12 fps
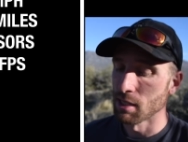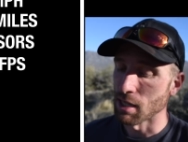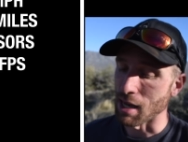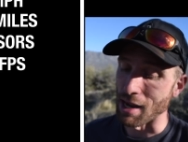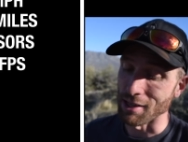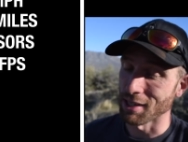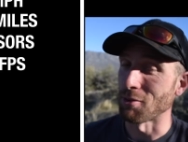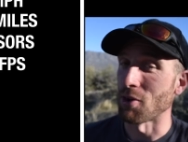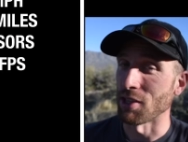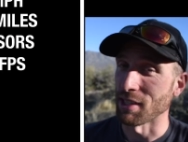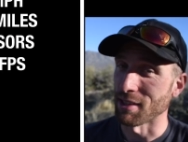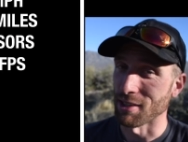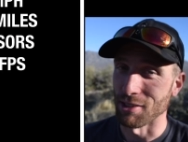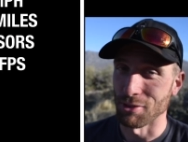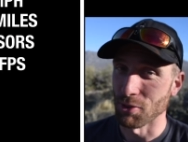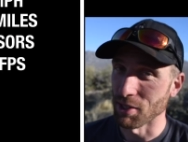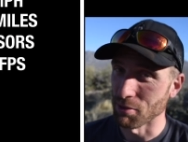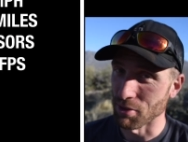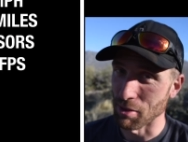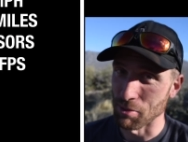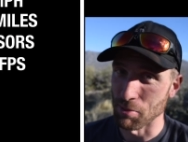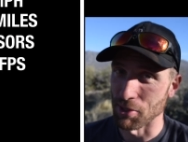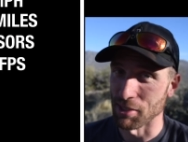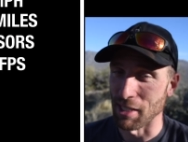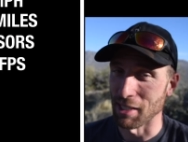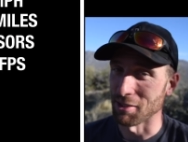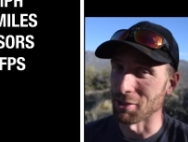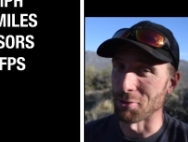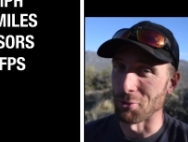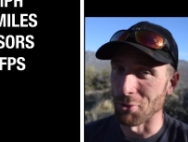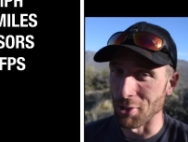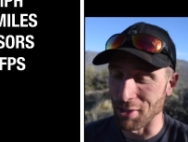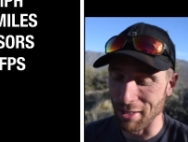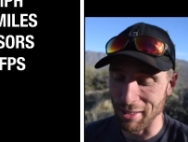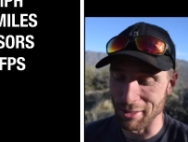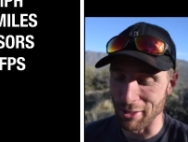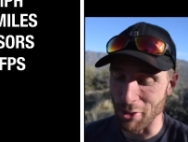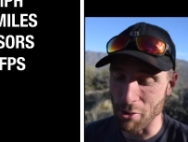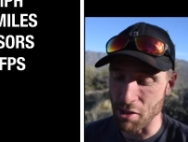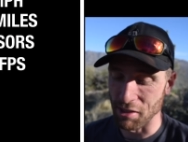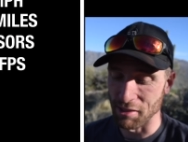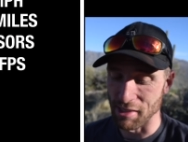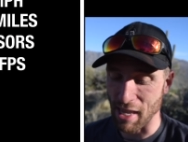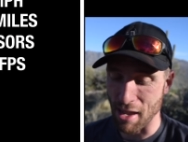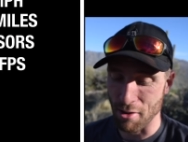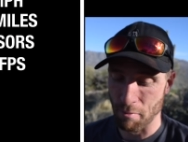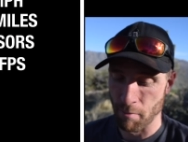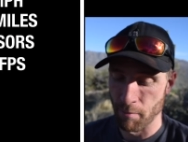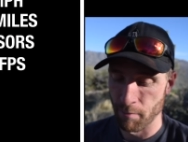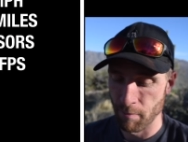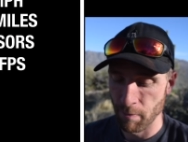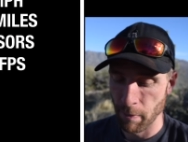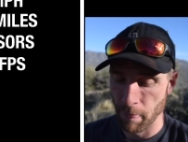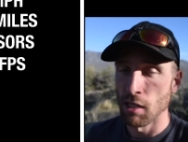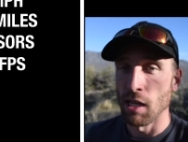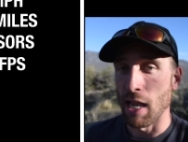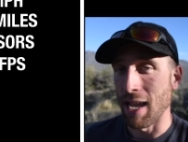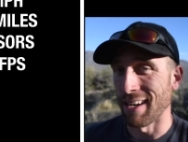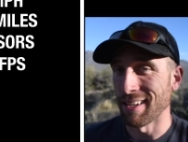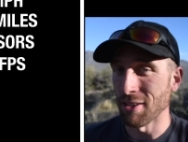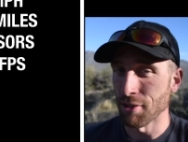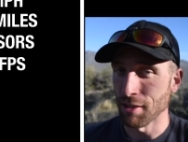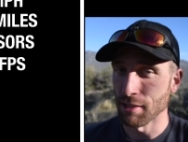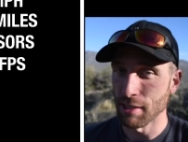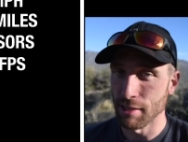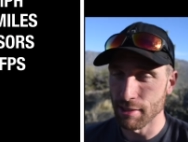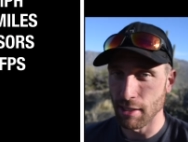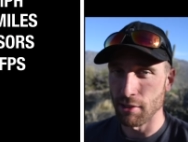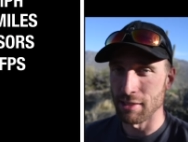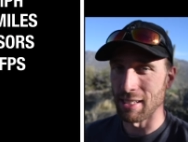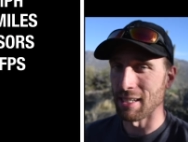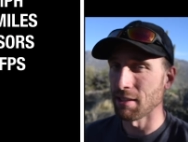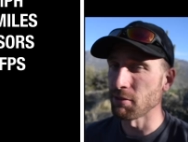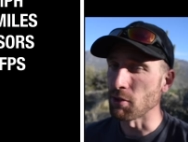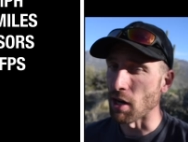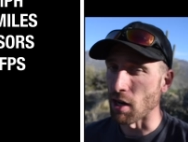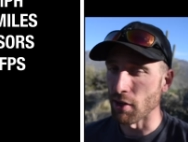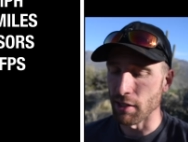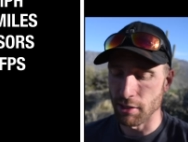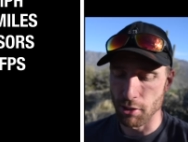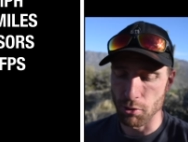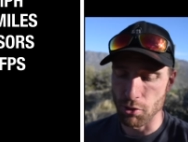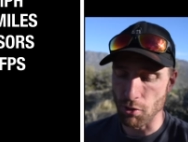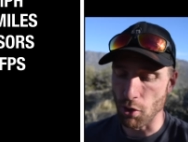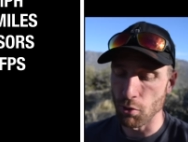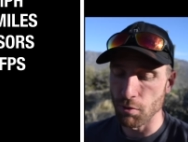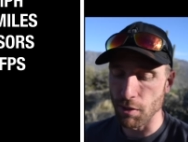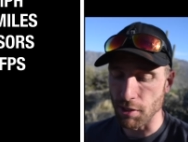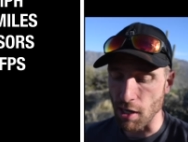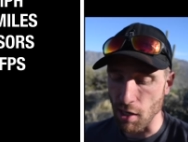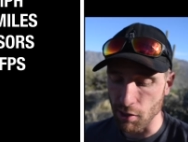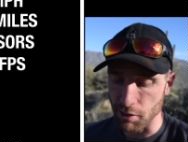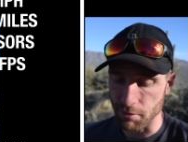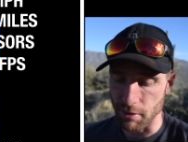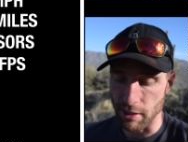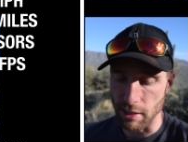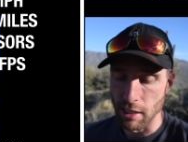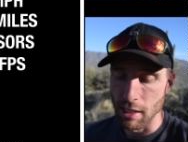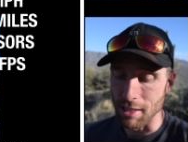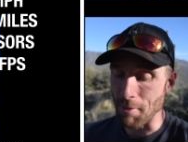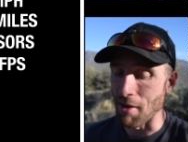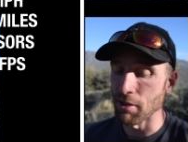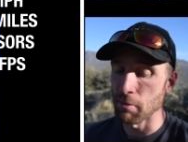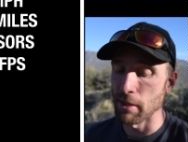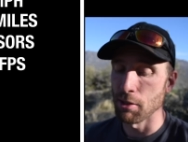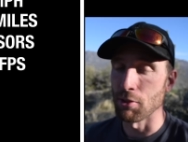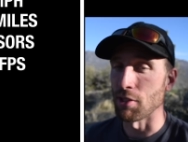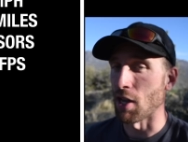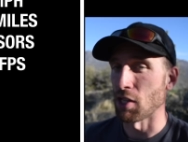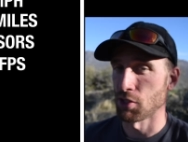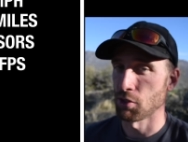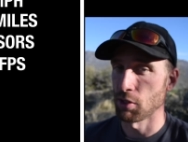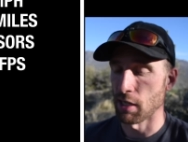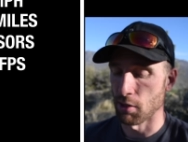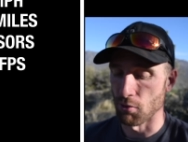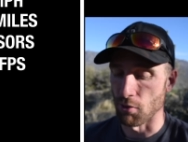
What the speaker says: you're going to want that 120 frames per second to really slow things down. And another thing to consider is that if you are into drone photography, the Mavic Mini will not shoot in